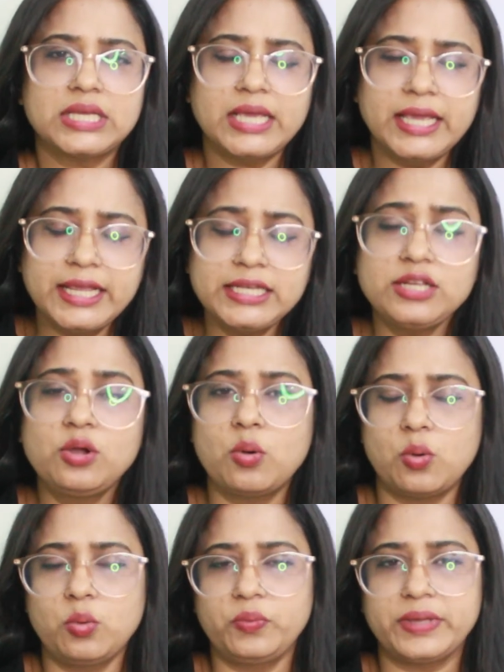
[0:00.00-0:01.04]
in
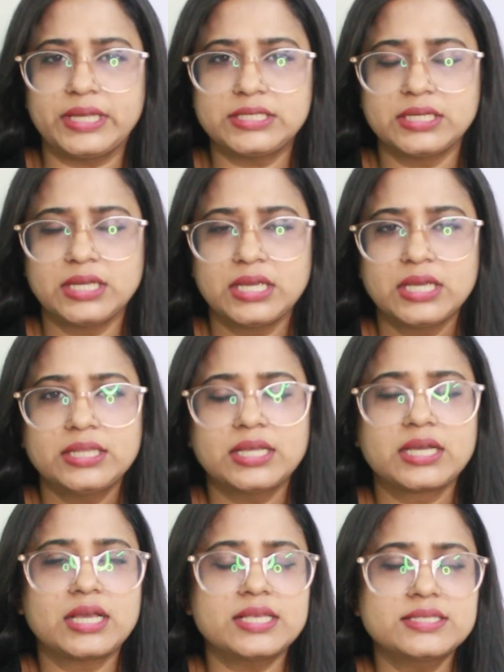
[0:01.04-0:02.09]
COVID, the
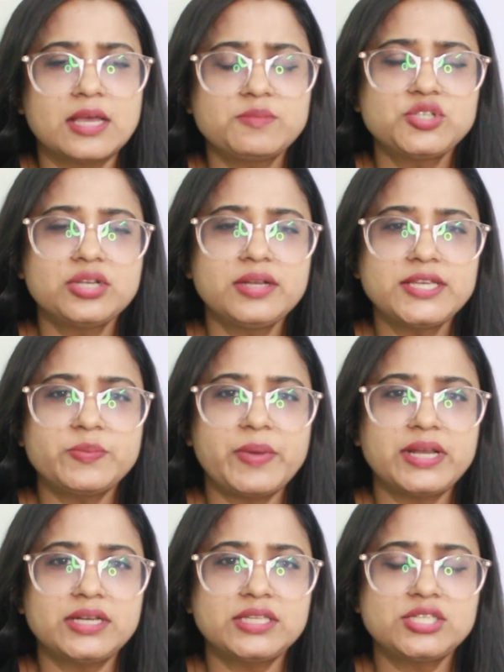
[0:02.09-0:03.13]
consumption
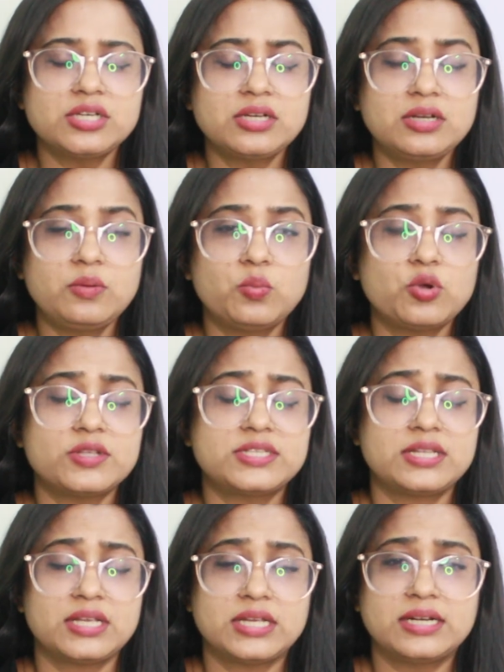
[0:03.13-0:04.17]
expenditure
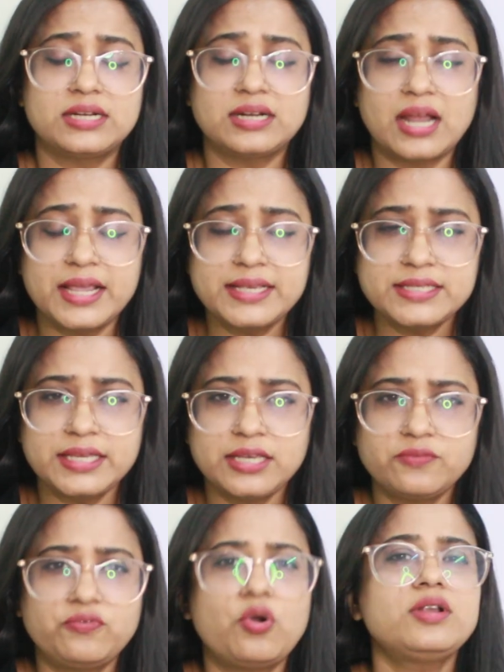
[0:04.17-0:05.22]
was
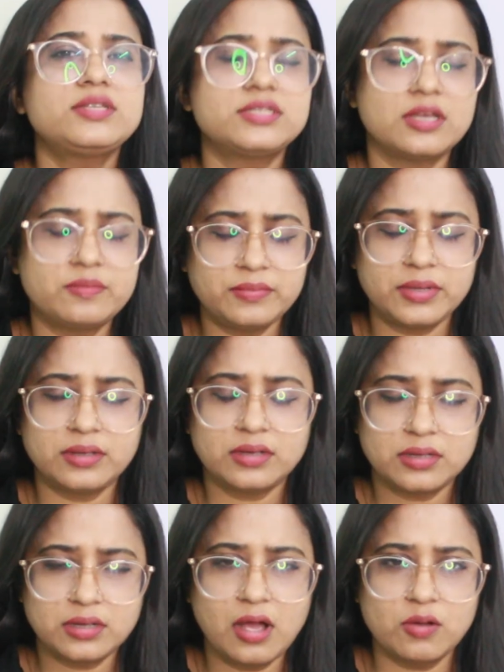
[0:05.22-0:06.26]
rising for some
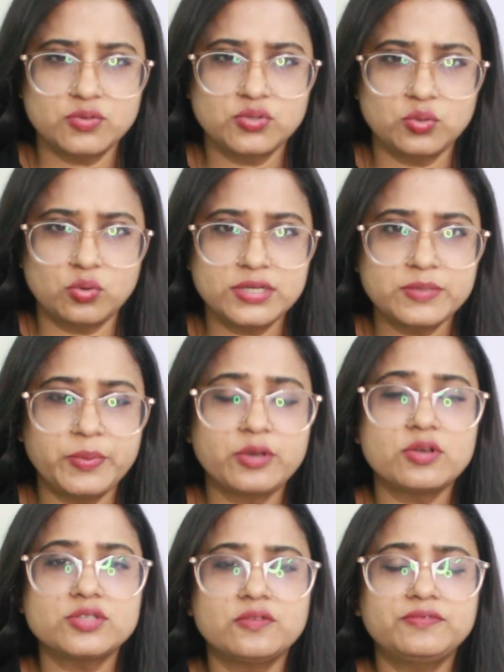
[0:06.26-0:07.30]
households
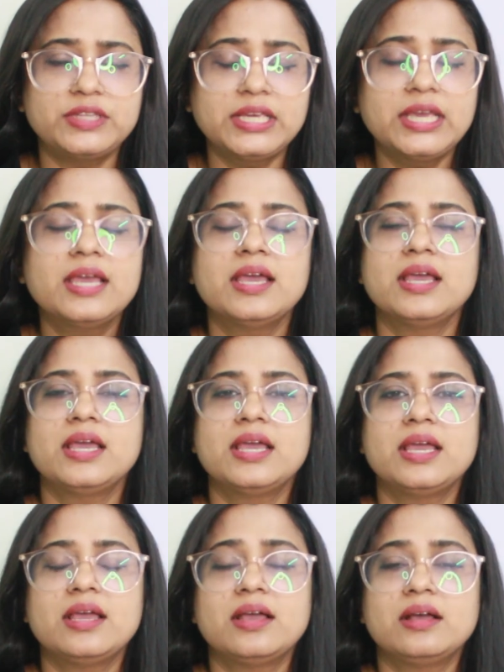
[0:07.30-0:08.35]
because of the
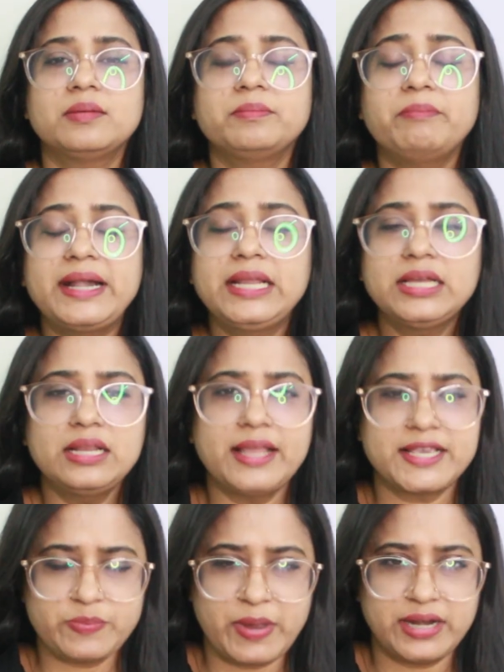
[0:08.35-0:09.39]
medical
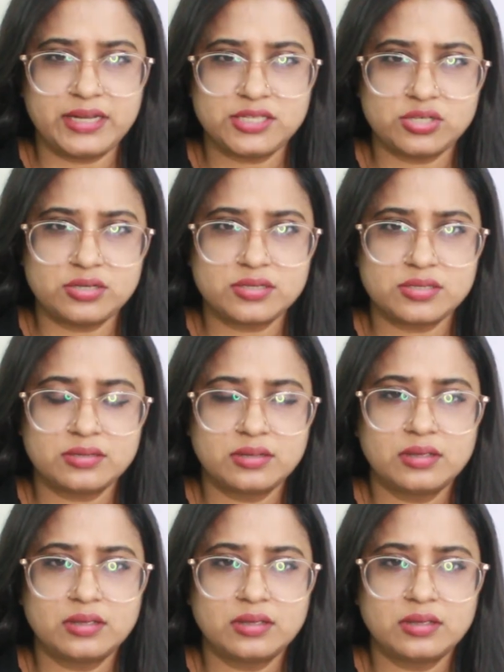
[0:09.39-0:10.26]
expenditures